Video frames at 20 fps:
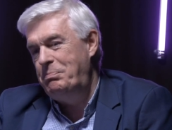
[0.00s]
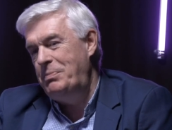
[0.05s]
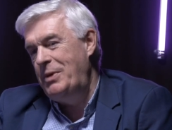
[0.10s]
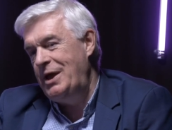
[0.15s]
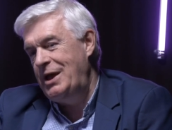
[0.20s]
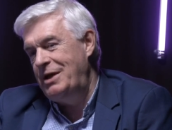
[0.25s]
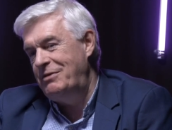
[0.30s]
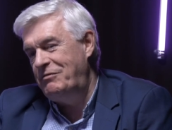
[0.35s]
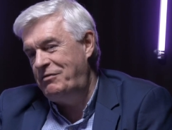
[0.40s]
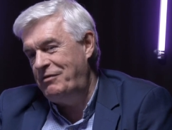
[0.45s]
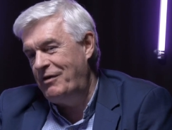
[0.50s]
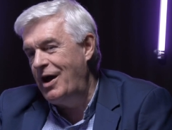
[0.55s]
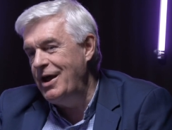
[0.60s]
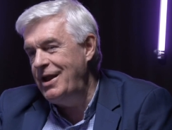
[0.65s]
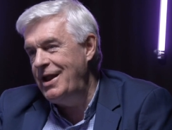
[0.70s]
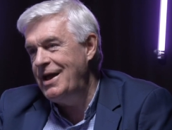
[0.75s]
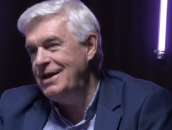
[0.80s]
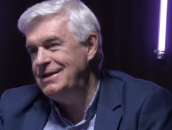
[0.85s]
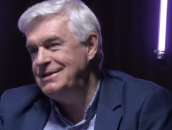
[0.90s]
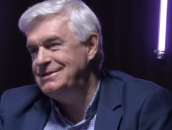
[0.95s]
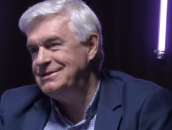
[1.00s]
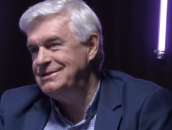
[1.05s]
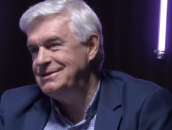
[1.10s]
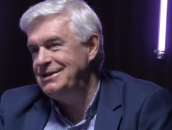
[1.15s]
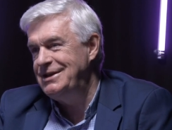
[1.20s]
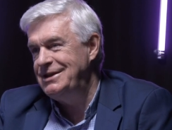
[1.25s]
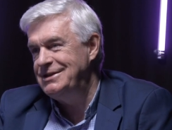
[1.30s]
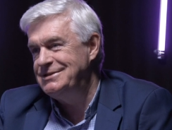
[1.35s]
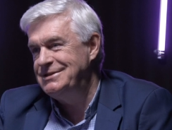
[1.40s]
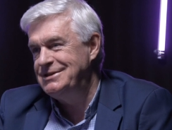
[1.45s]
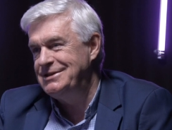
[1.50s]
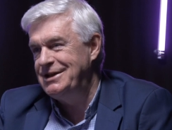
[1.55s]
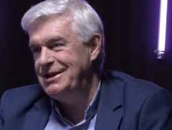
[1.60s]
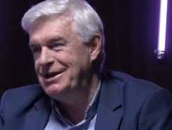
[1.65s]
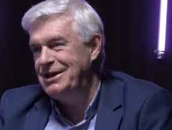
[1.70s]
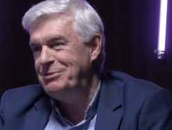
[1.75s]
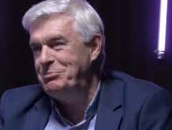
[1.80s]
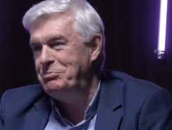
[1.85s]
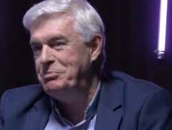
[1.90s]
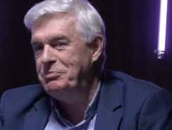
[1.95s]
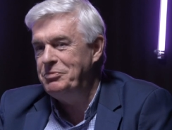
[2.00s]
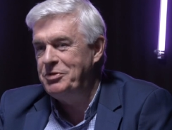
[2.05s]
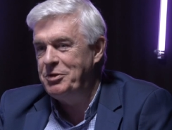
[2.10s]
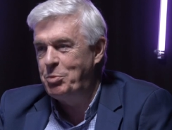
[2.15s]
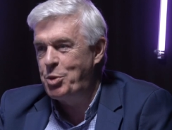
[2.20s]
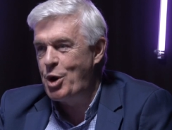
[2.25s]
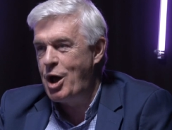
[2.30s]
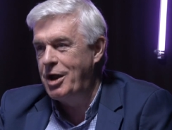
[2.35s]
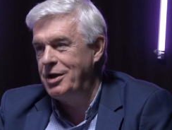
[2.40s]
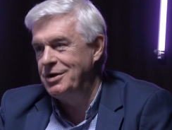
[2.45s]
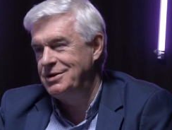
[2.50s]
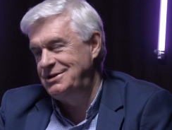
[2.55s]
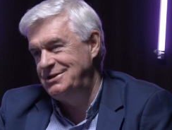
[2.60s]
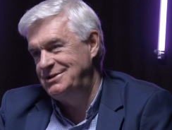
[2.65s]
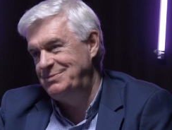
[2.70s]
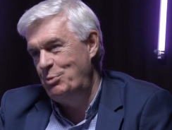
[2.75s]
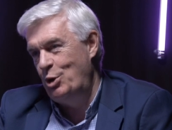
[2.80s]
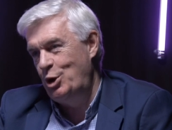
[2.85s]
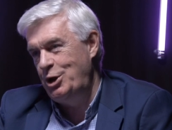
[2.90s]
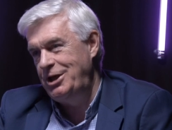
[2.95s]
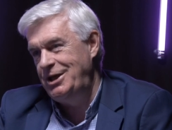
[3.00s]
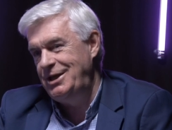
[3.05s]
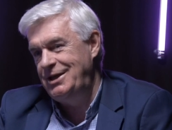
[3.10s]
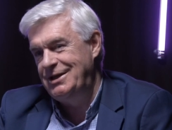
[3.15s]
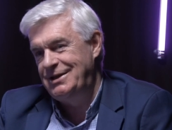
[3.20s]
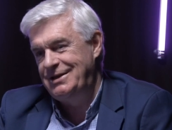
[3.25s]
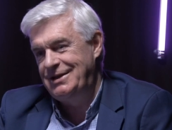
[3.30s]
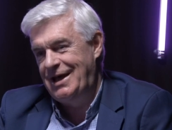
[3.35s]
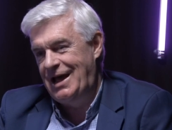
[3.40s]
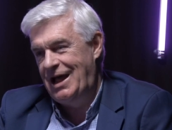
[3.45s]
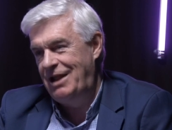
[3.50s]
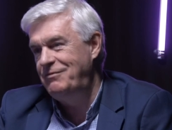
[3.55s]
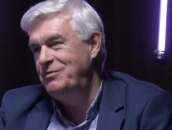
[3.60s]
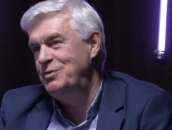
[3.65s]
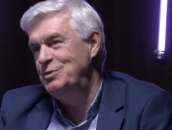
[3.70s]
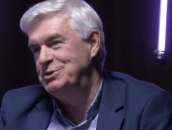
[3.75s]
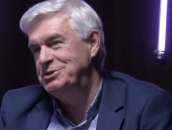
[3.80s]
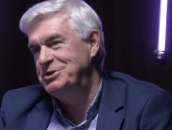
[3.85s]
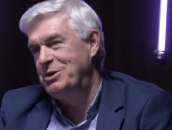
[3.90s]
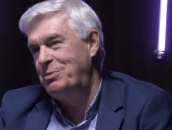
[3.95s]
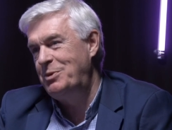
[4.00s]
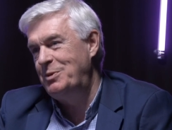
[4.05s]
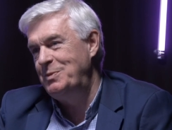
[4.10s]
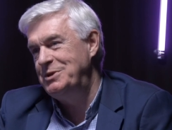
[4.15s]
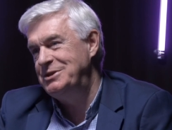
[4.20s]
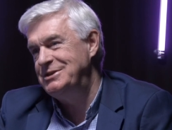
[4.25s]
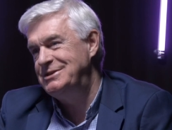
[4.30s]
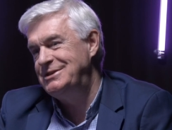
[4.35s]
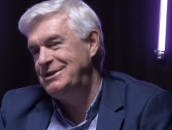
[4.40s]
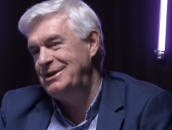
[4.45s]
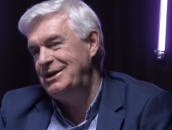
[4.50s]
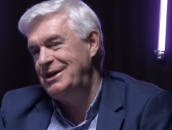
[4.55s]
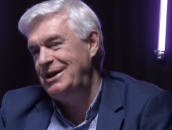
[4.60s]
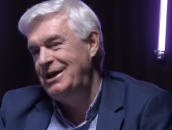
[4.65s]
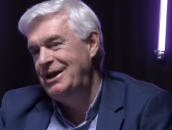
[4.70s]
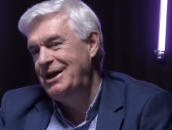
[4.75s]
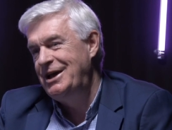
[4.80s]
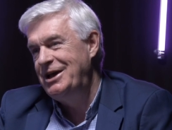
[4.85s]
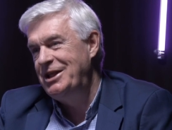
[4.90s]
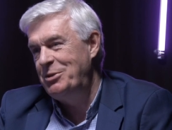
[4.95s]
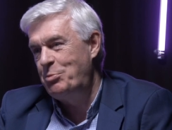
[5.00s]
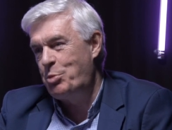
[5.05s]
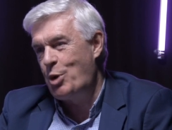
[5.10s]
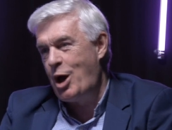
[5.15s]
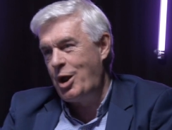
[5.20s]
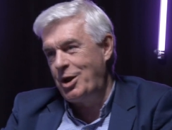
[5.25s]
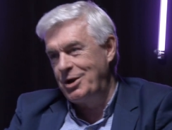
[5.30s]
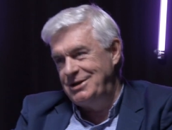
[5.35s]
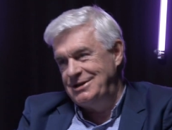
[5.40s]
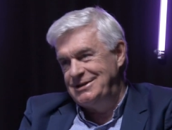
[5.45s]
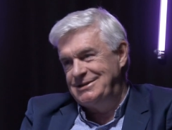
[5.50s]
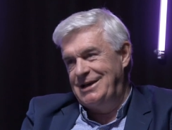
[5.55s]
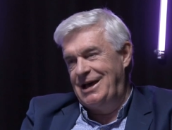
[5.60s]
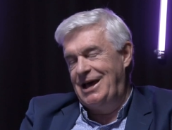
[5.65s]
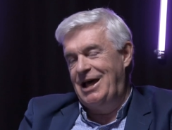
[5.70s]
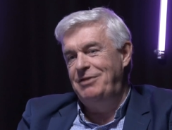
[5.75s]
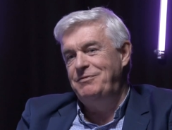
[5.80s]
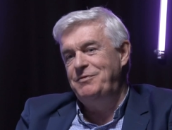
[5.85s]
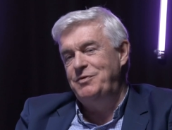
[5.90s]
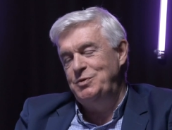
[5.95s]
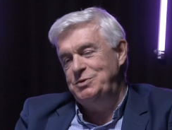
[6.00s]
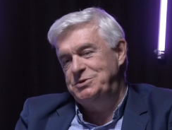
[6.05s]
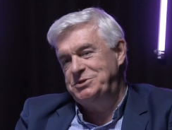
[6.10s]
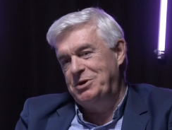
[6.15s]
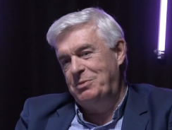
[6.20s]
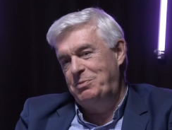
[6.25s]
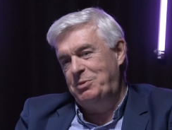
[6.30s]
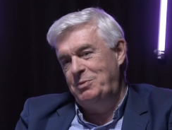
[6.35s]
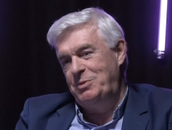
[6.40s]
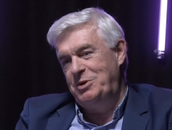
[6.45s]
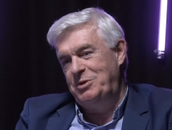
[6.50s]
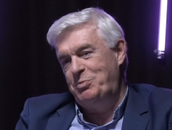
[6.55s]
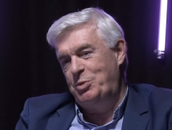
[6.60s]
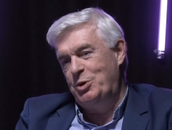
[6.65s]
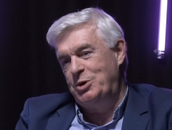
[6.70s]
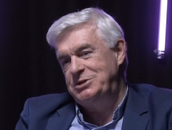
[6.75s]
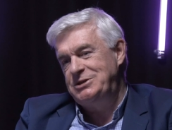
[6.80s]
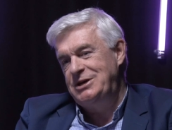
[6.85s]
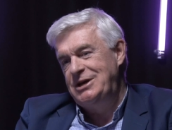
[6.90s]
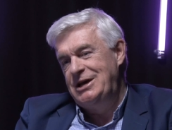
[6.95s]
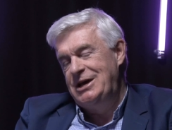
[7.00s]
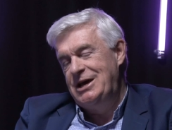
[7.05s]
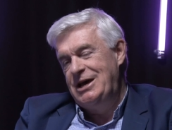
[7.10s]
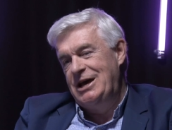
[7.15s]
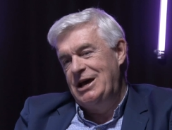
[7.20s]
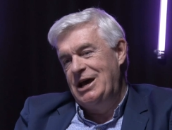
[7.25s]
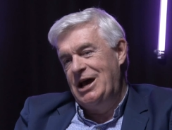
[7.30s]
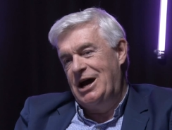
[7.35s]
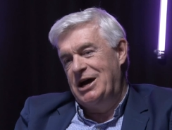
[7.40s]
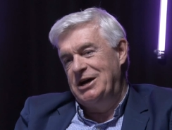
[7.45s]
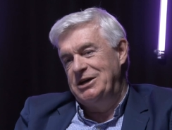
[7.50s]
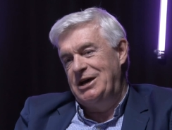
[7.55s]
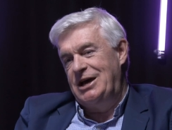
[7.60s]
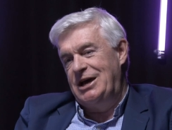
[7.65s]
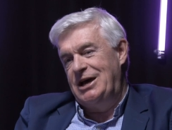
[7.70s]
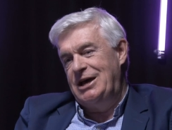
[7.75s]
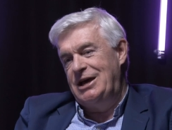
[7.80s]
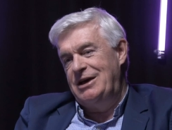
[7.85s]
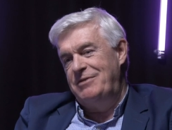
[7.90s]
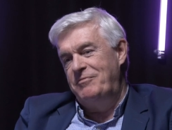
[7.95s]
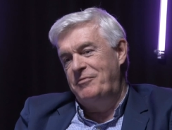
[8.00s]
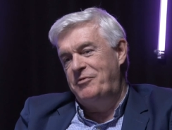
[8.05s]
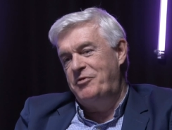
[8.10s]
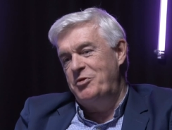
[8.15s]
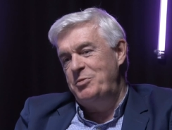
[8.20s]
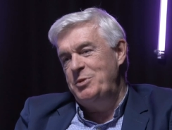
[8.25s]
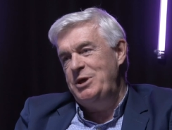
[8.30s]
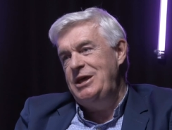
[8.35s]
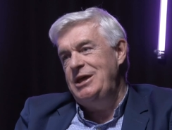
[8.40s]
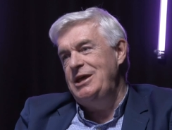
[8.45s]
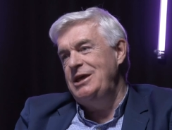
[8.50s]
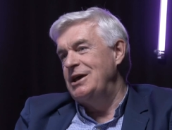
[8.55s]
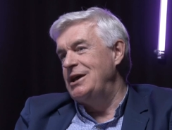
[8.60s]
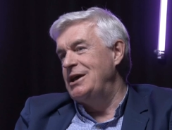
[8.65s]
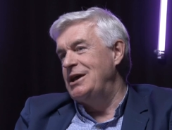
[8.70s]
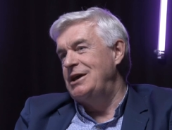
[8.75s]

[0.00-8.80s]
in finance, it's the product is money. In health food supplements, the product is a health food supplement. But for me,